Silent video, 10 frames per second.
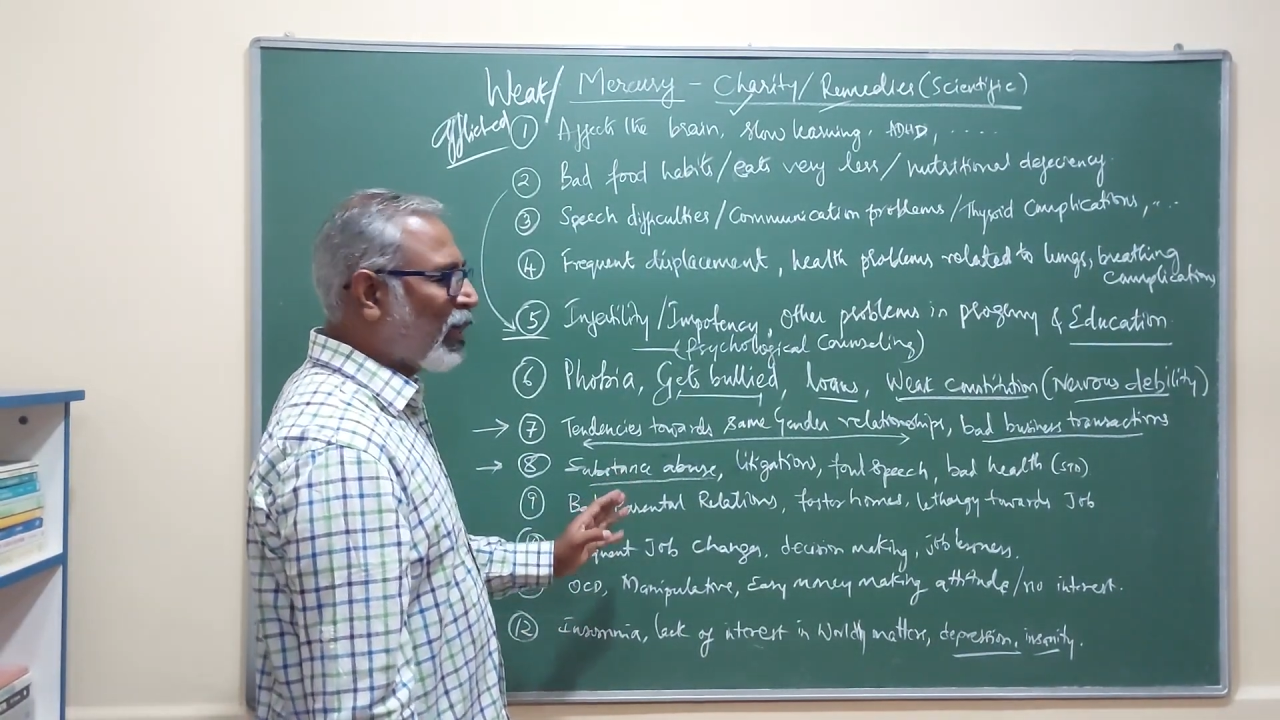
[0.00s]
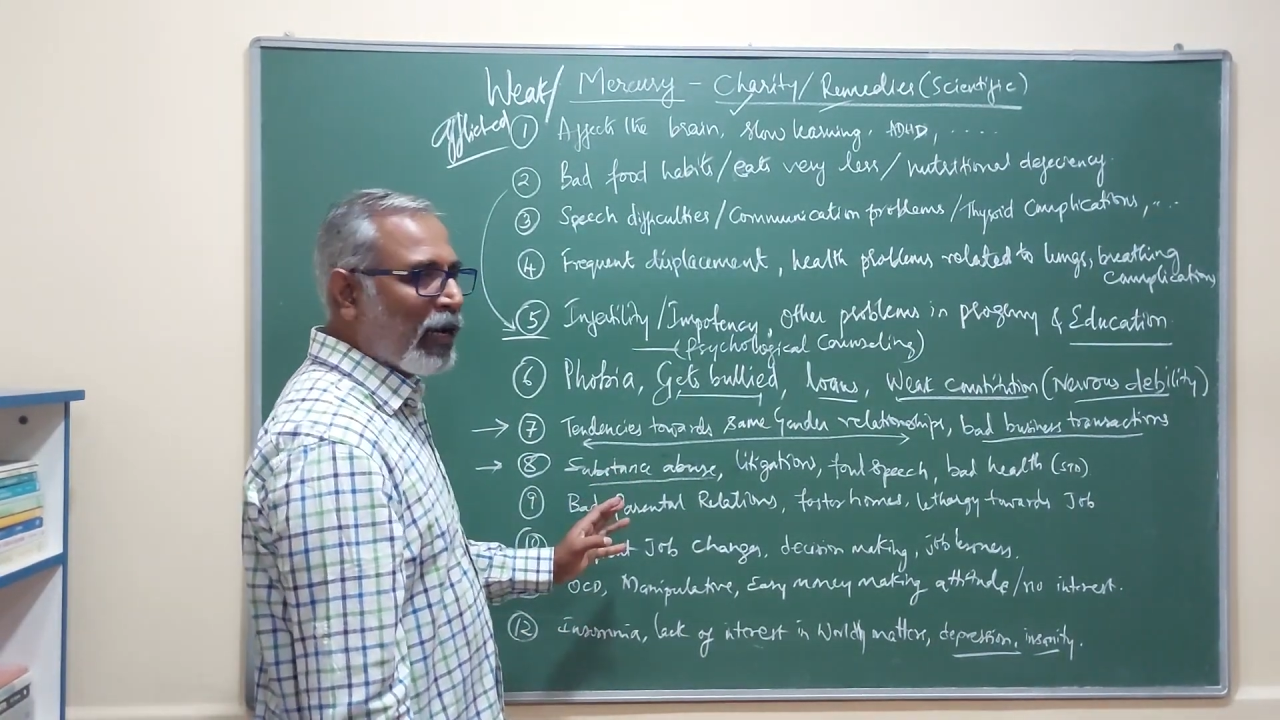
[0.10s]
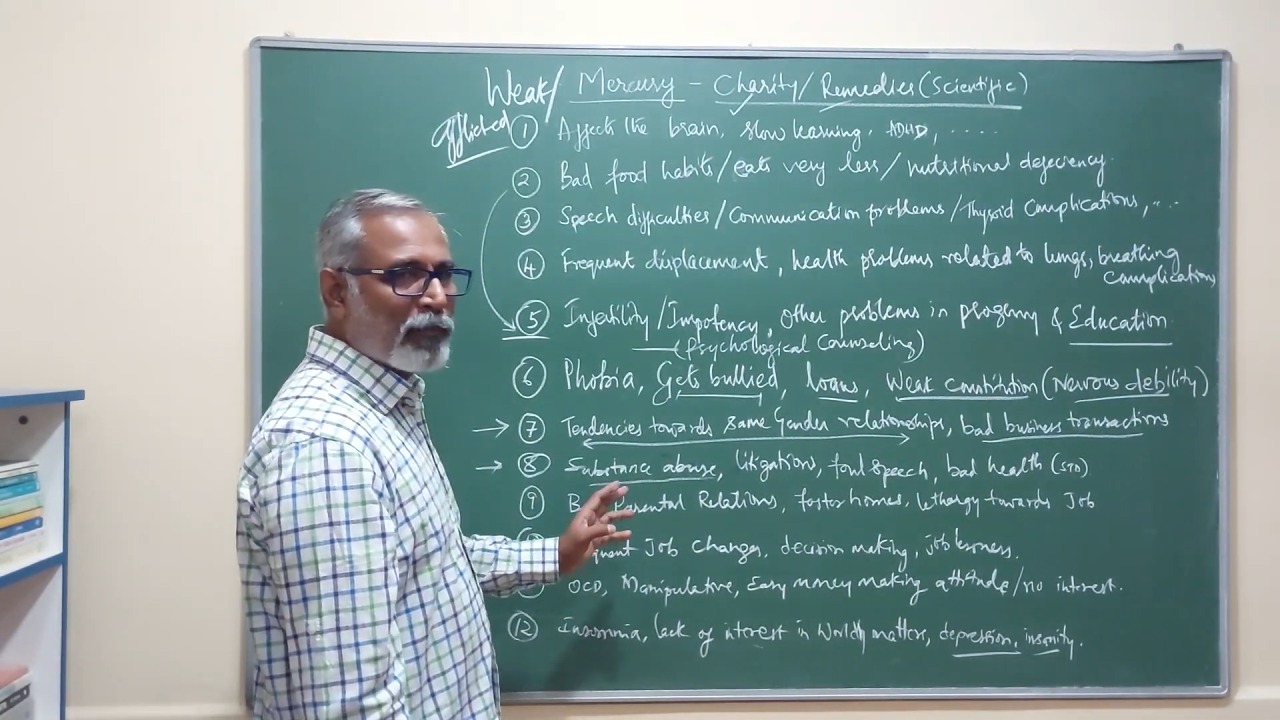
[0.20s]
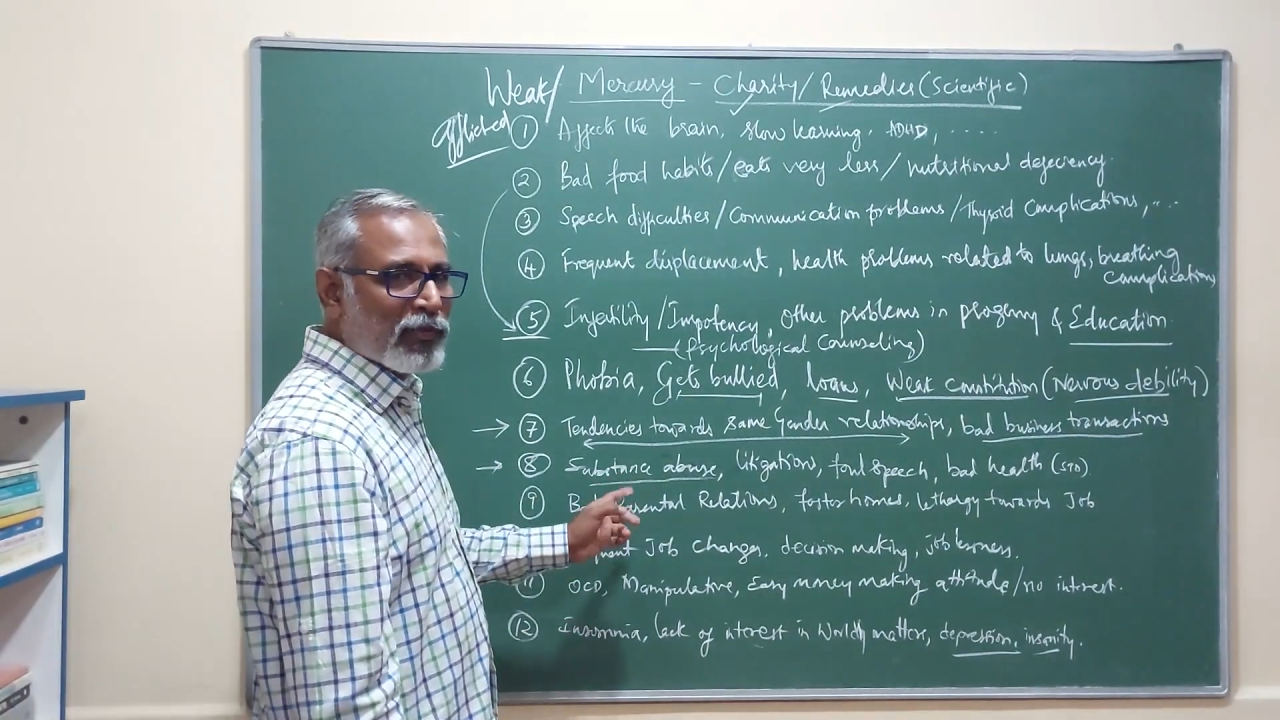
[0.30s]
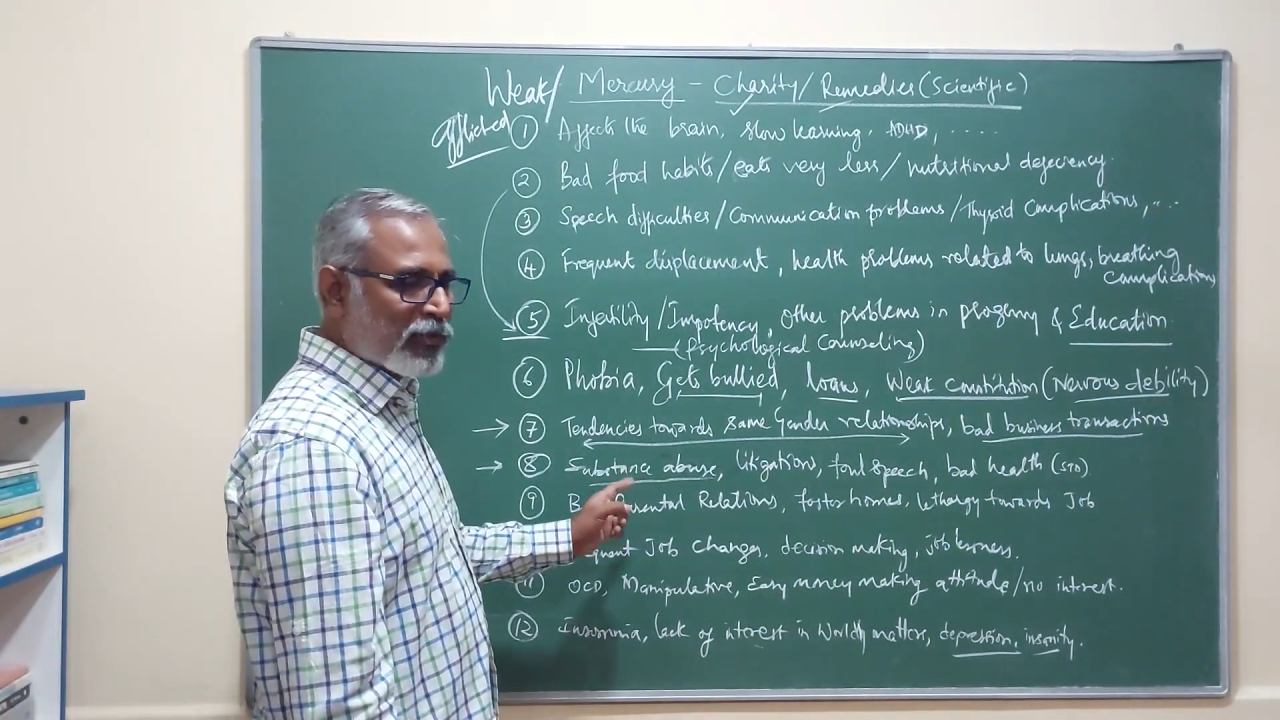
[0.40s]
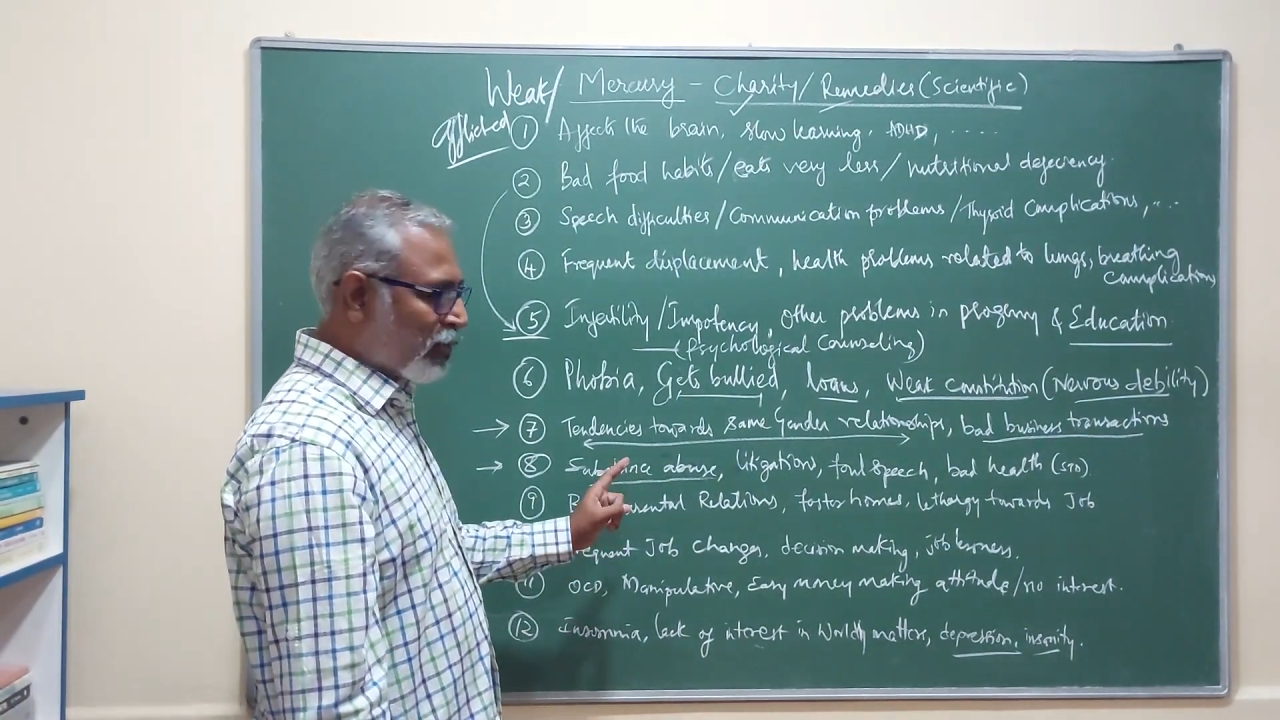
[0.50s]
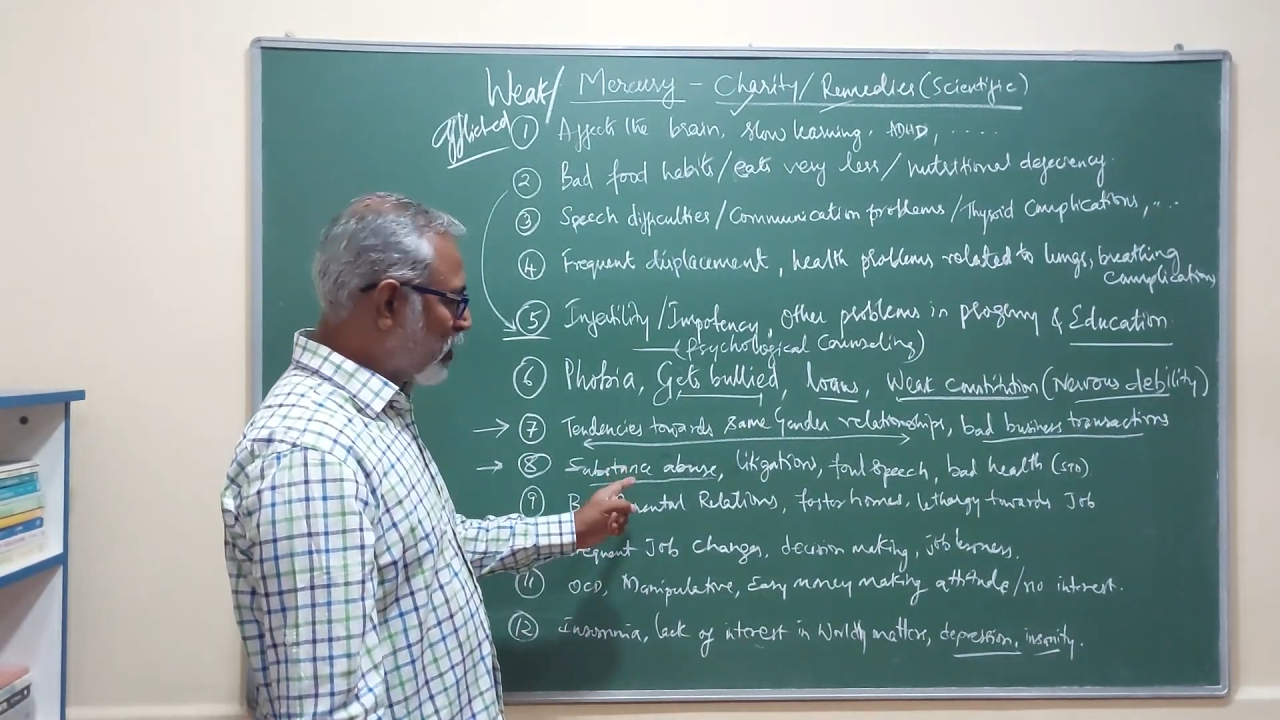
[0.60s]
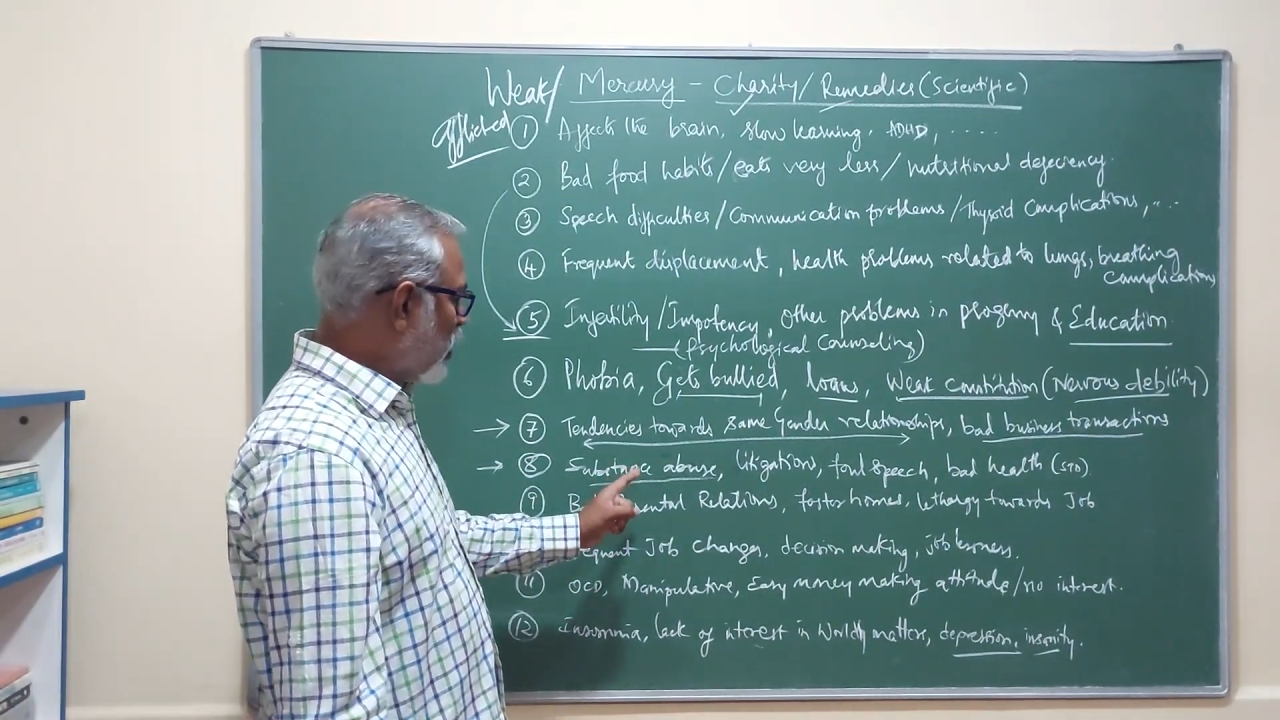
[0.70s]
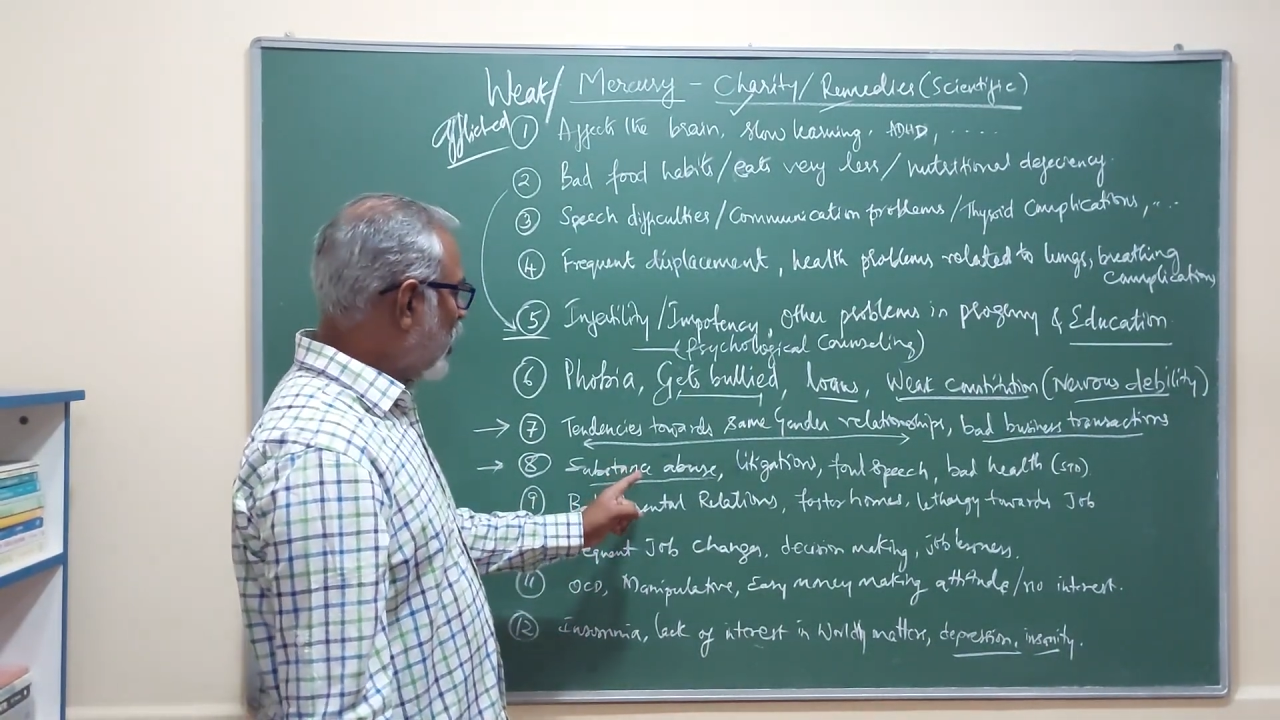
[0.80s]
happens,